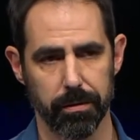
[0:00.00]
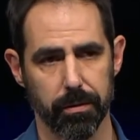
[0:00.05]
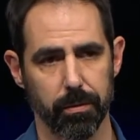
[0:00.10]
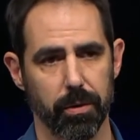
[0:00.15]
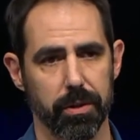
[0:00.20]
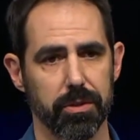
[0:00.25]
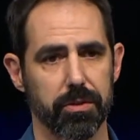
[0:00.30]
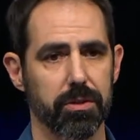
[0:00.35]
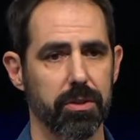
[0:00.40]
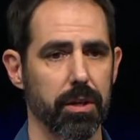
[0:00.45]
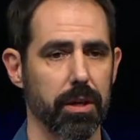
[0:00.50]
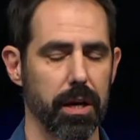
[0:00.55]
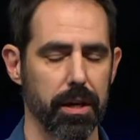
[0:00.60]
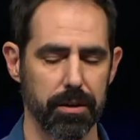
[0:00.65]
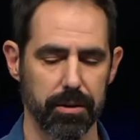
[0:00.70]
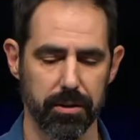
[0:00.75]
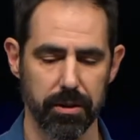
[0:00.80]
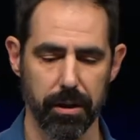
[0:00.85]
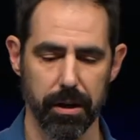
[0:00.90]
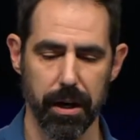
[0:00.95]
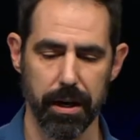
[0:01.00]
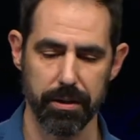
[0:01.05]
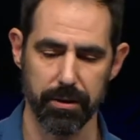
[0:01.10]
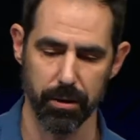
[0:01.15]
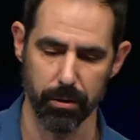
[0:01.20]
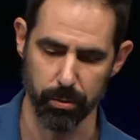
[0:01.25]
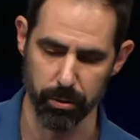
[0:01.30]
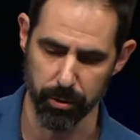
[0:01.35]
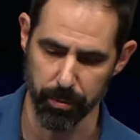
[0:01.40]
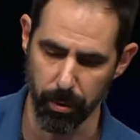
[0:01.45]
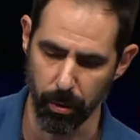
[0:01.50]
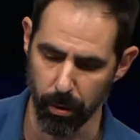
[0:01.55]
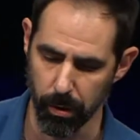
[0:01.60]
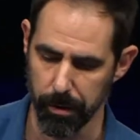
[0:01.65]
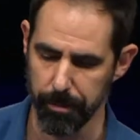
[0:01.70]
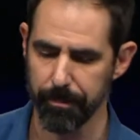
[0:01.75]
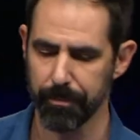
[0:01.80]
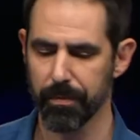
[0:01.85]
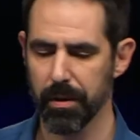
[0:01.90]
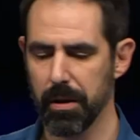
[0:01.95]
when his uh, son Isaac was born.